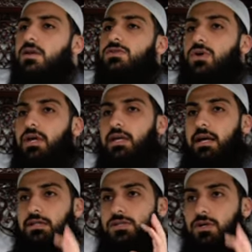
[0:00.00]
So he
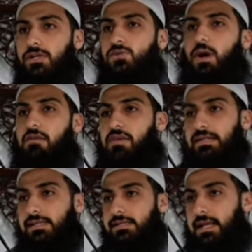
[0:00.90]
yells to his wife
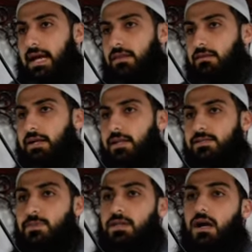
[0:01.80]
as he's gathering
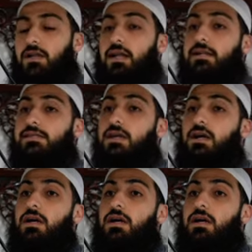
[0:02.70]
his belongings,